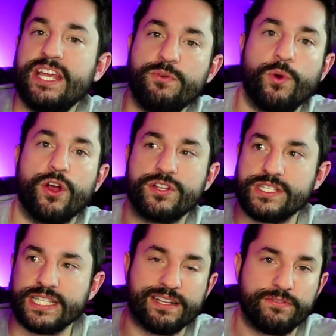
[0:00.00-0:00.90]

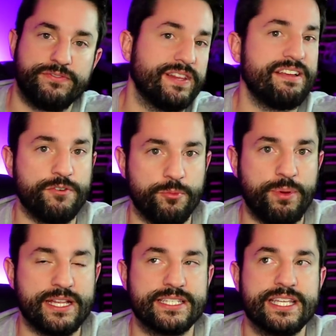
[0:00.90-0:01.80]
keywords and little flavor
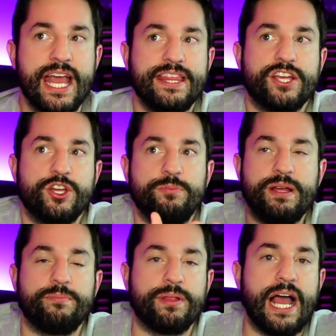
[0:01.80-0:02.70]
bits that could
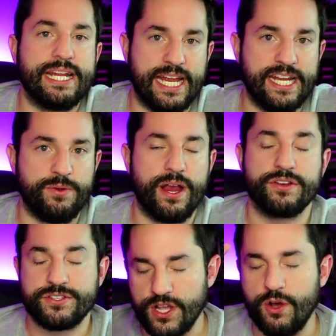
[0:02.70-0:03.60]
be applied
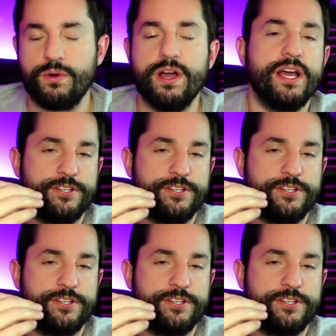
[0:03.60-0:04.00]
anywhere. So